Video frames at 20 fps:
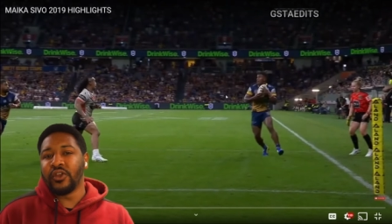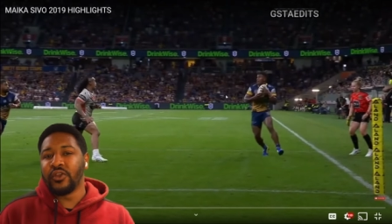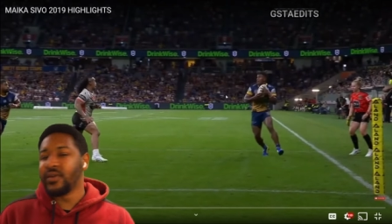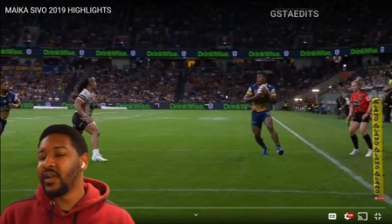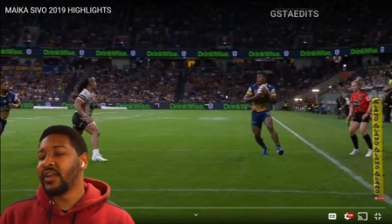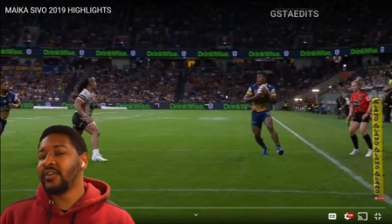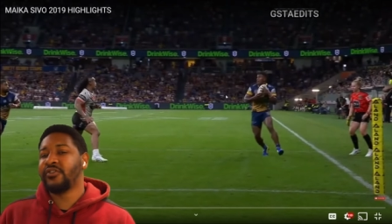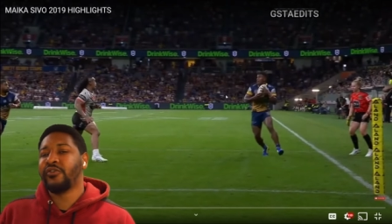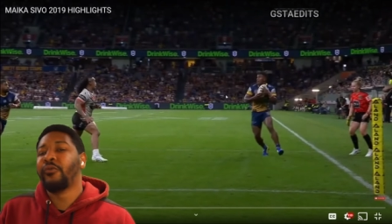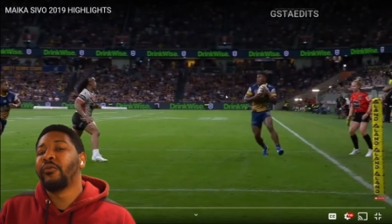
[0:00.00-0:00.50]
You're
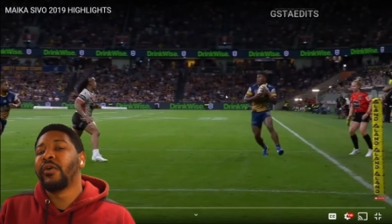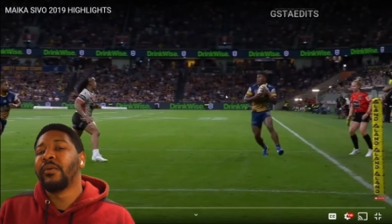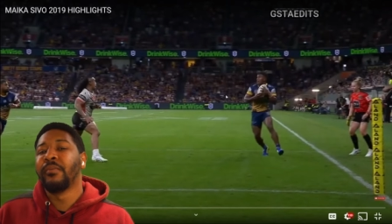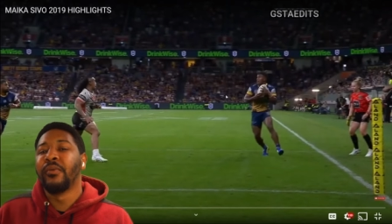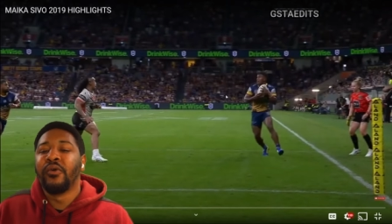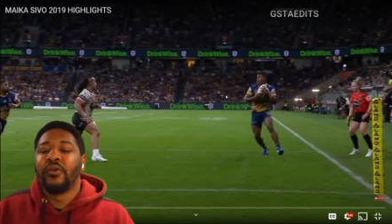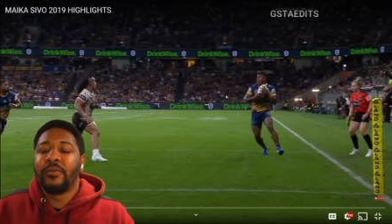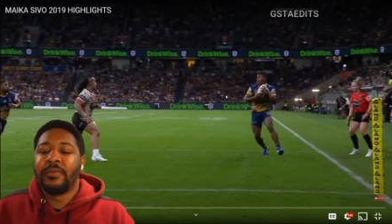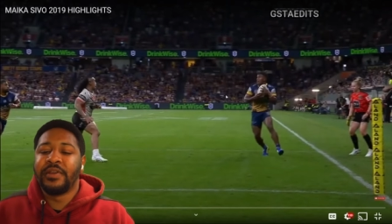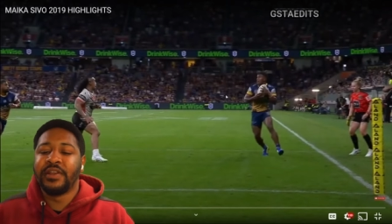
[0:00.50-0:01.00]
not doing
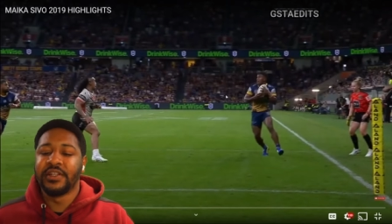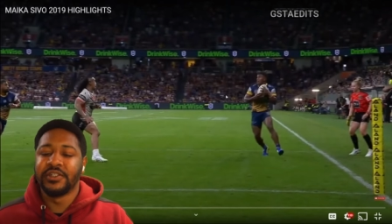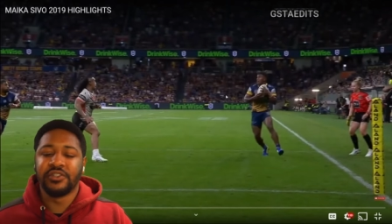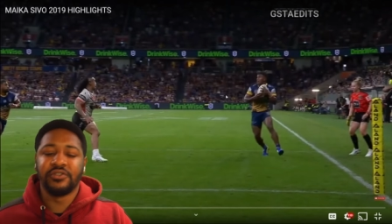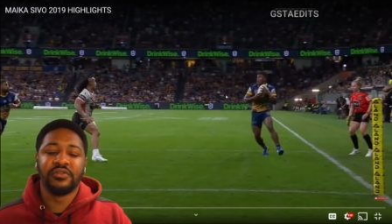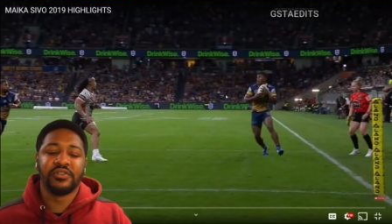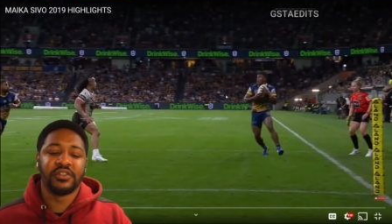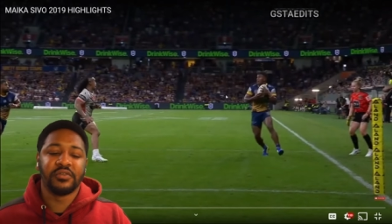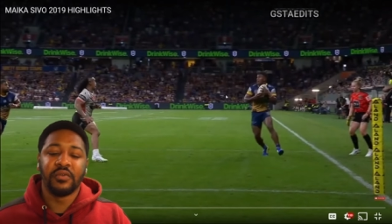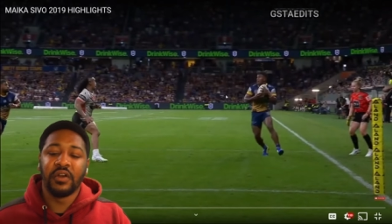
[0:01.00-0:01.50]
more because
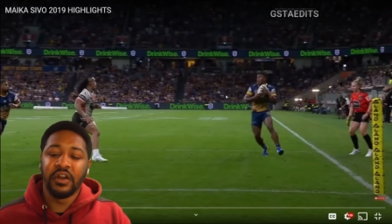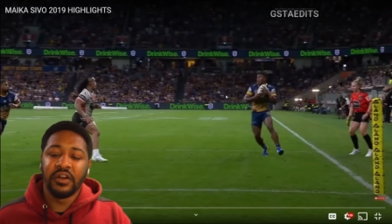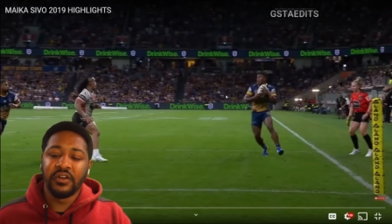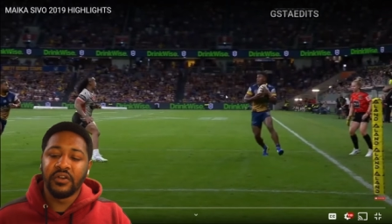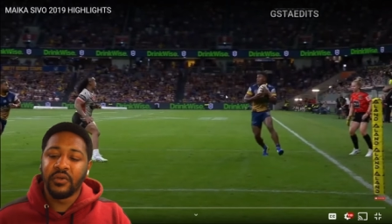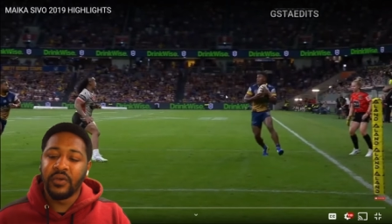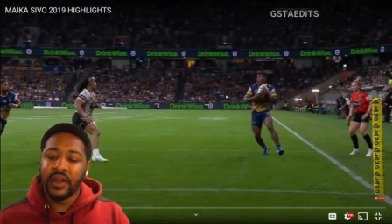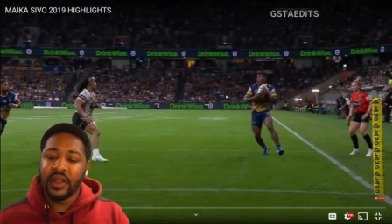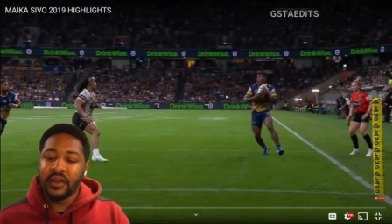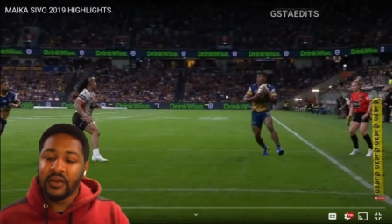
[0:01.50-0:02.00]
you're just running
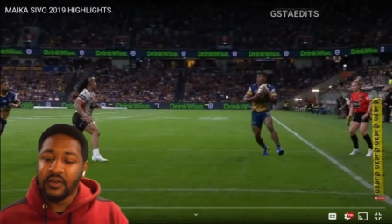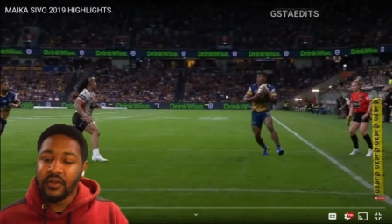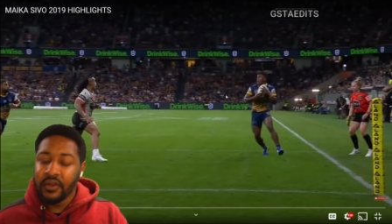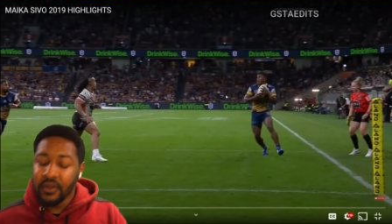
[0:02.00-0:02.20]
around.